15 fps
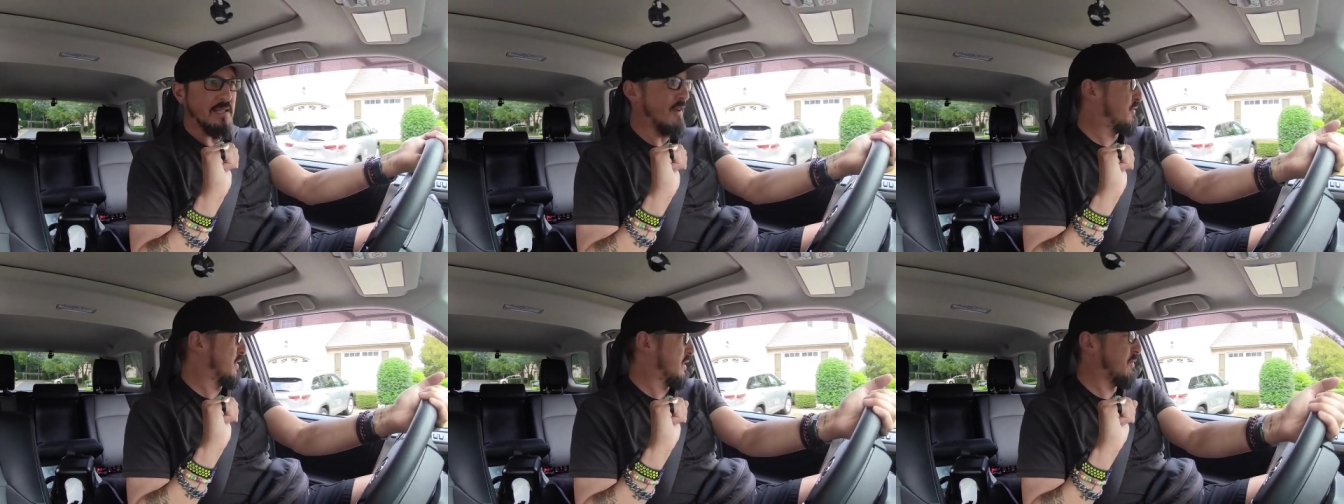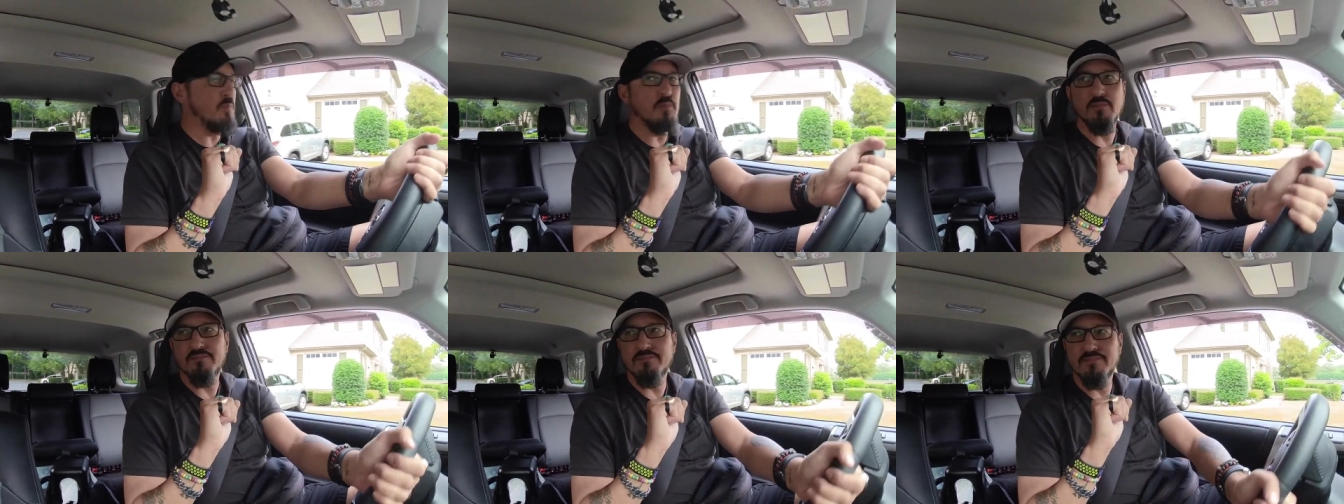
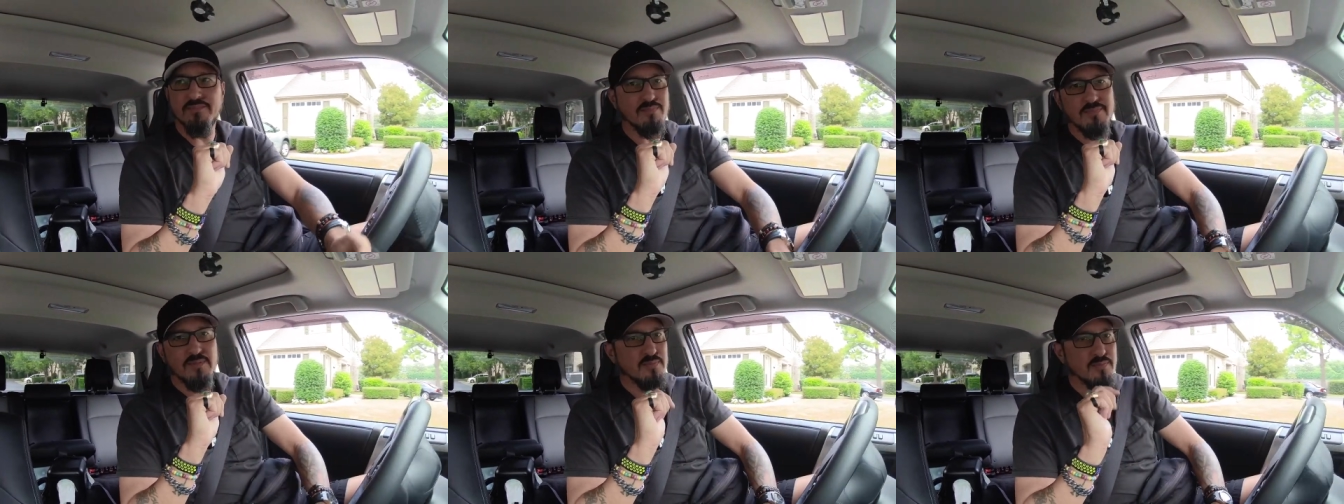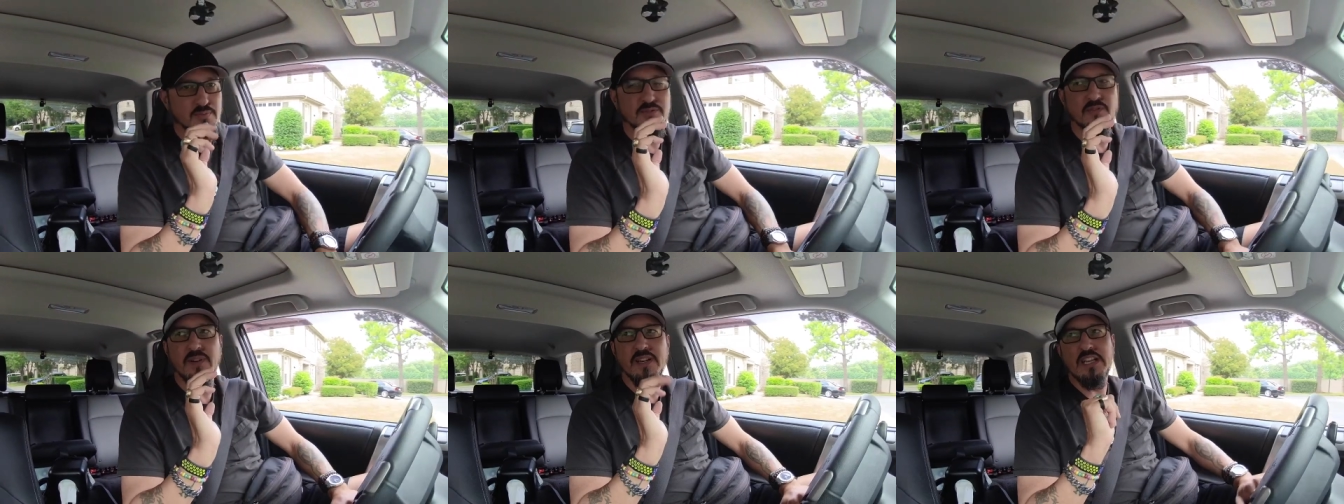definitely
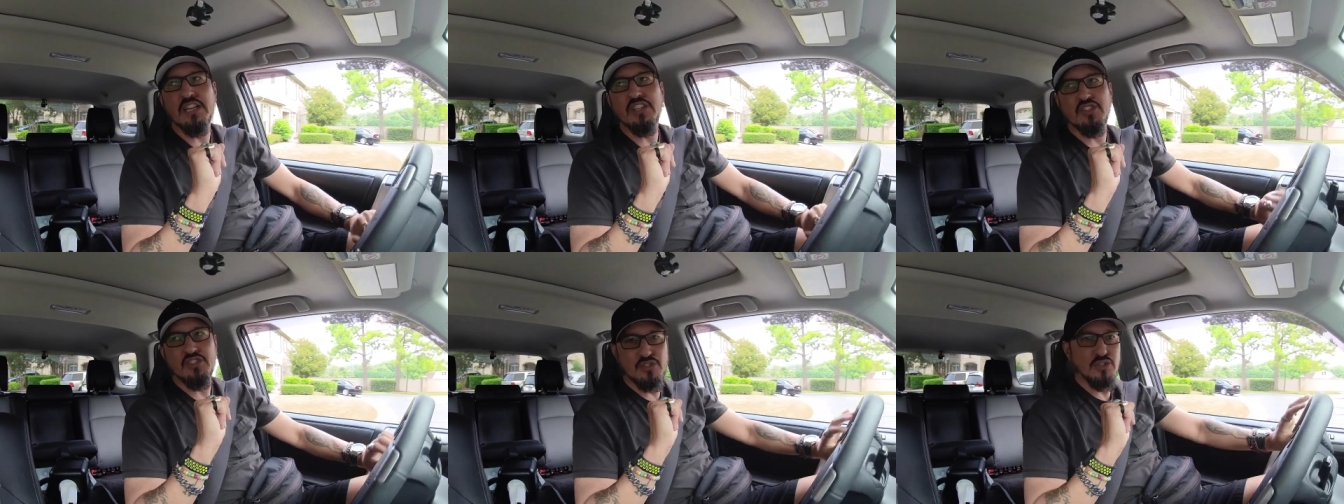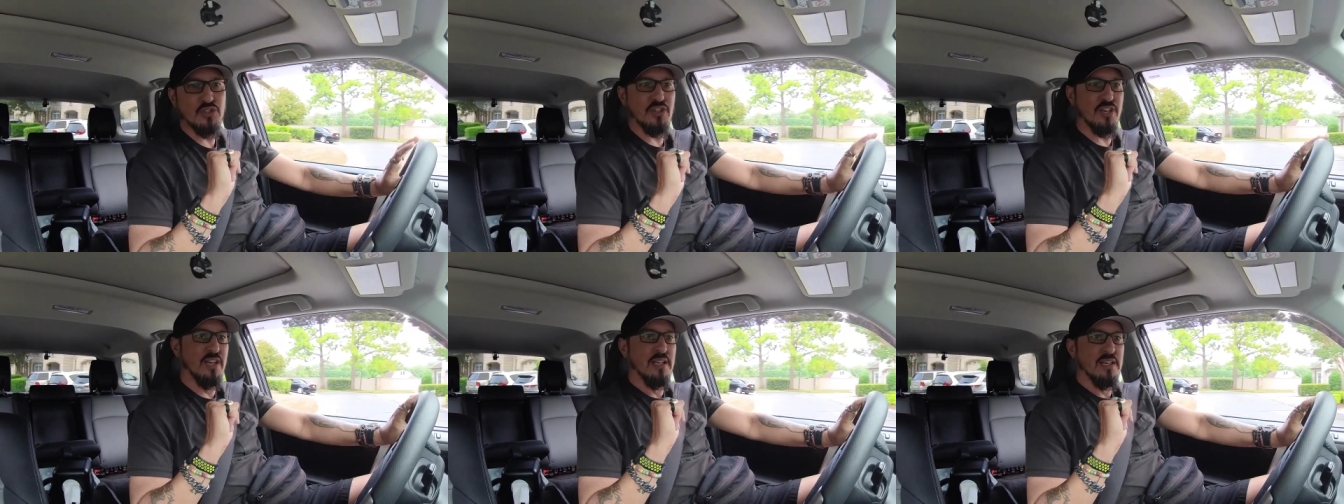was very
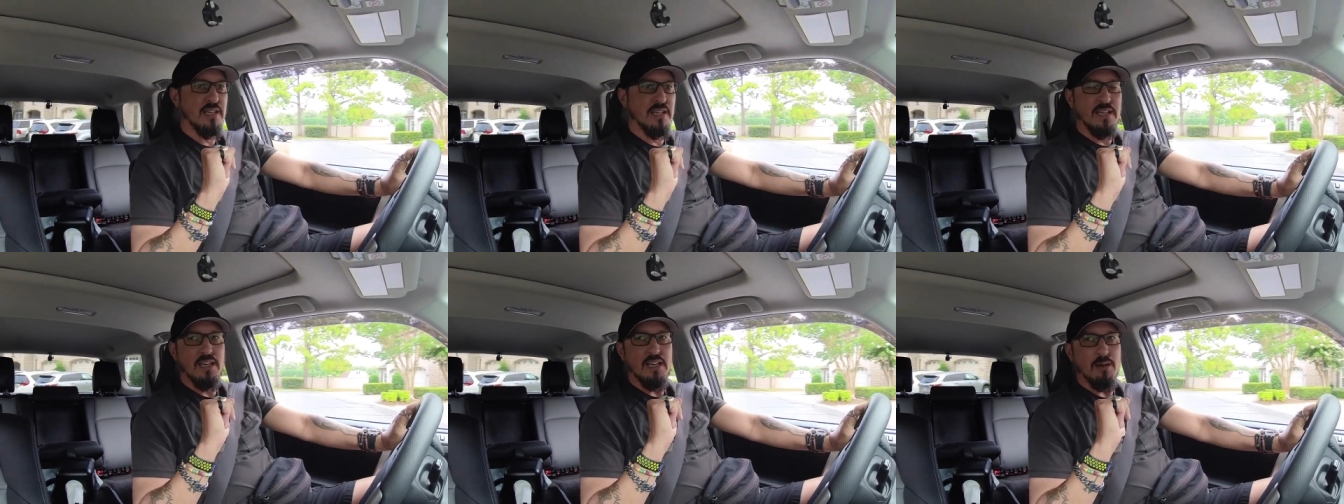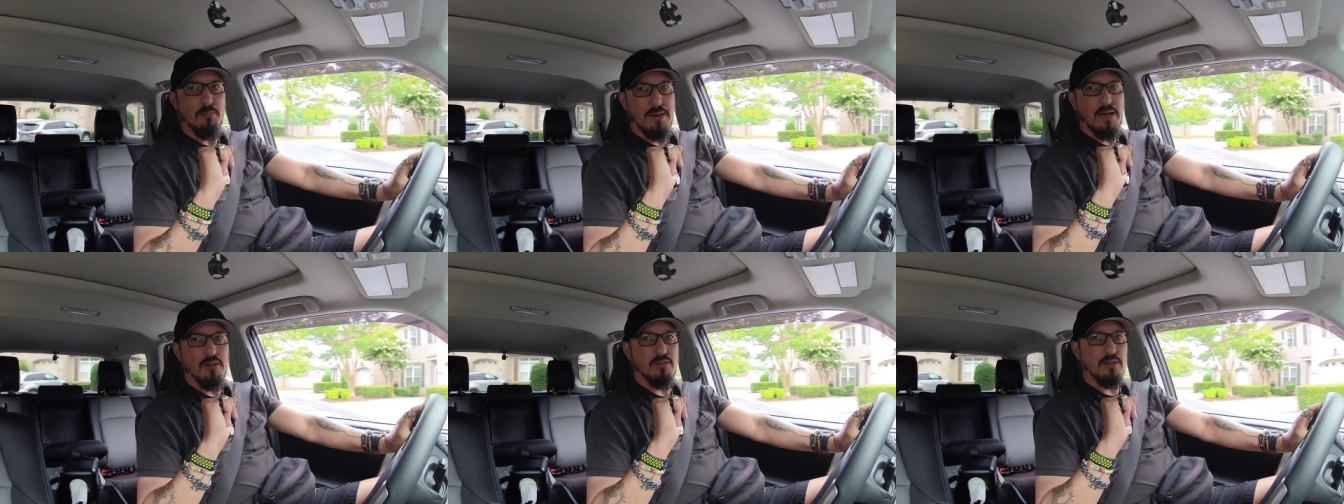concerned
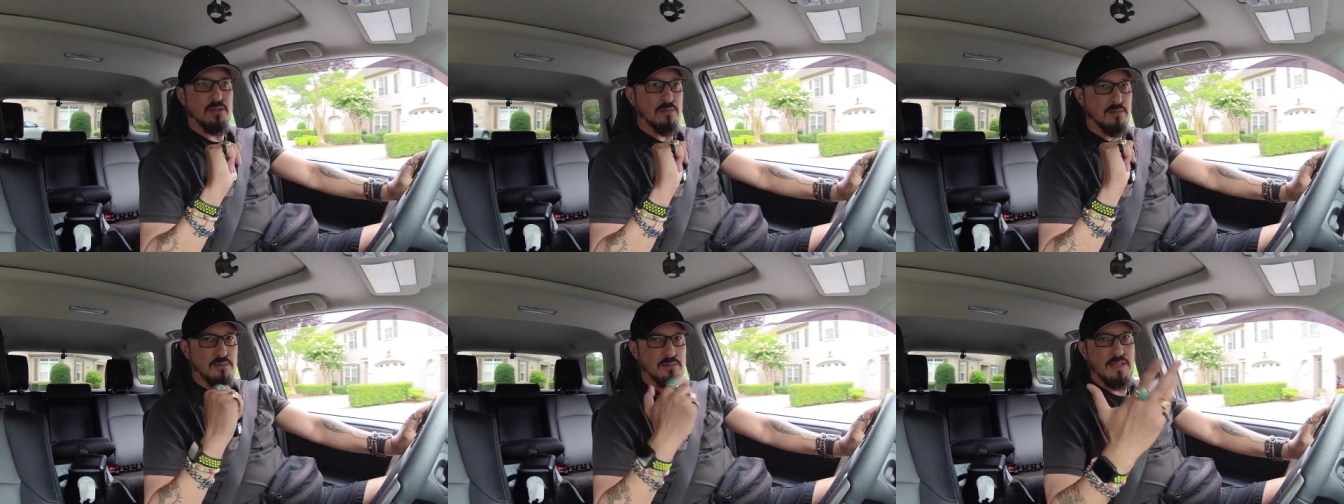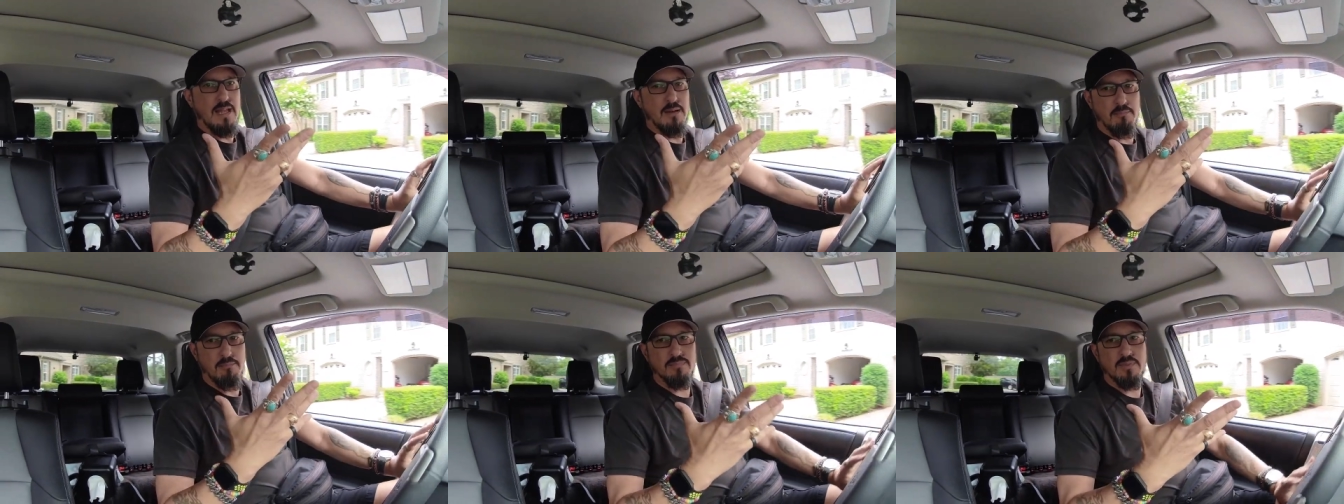about that,